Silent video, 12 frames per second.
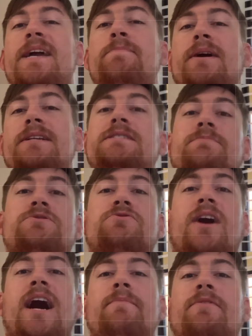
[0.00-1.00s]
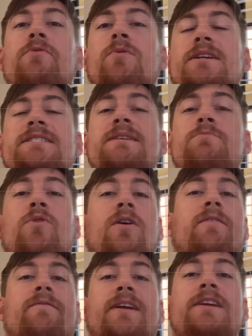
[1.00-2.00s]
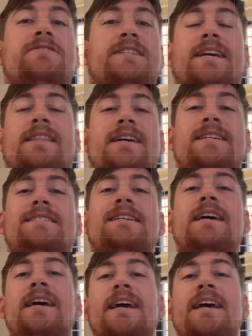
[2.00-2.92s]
button, subscribe if you want to see more videos like this.